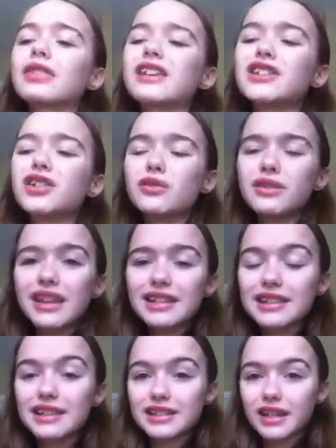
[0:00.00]
The two
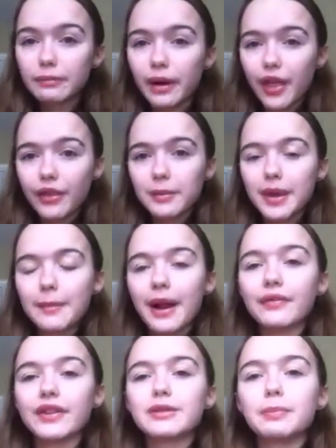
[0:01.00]
things that did bother me
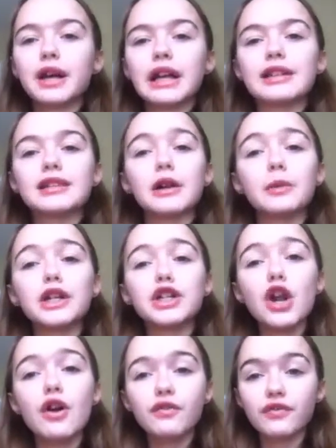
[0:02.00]
about this book is there were
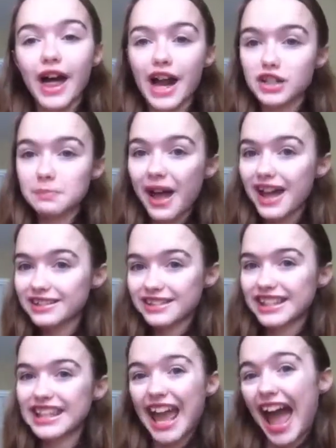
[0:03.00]
no flashbacks
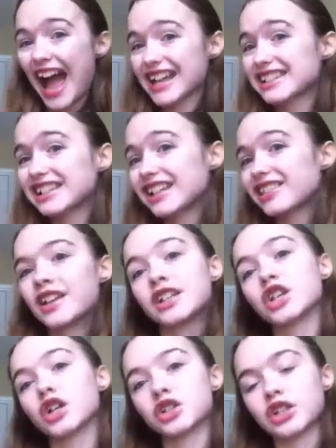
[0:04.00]
to the accident
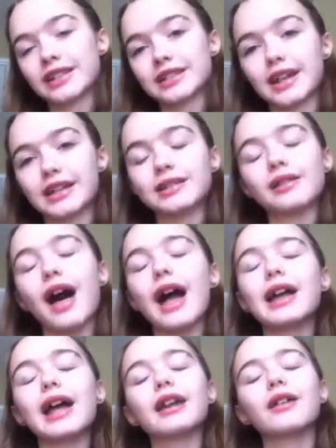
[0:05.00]
that took Jessica's
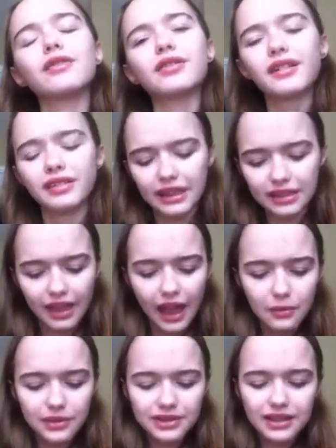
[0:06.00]
leg, and I felt that
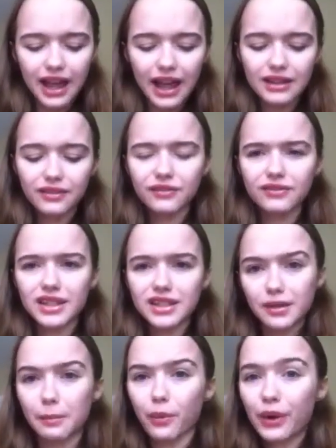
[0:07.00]
that was kind of
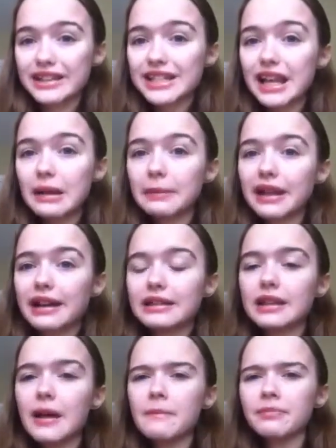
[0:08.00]
disappointing
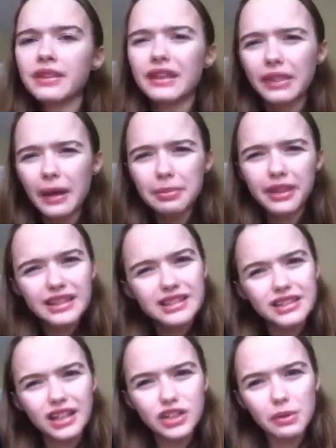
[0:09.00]
because that played
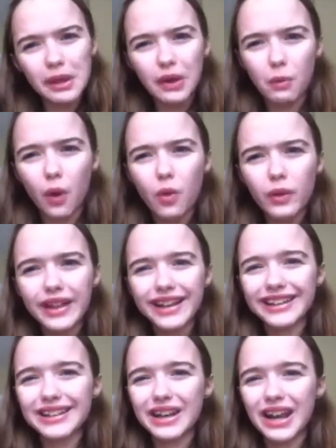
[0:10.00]
such a big role
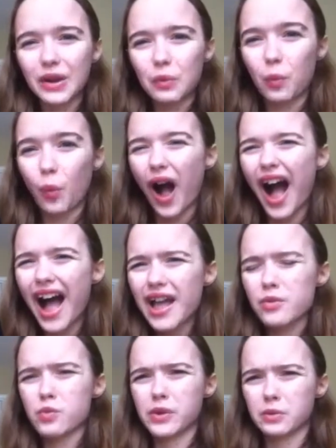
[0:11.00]
in
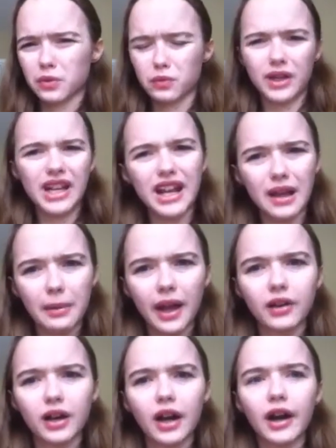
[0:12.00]
why we were reading
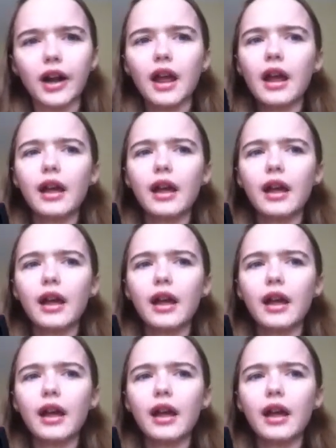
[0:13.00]
about her.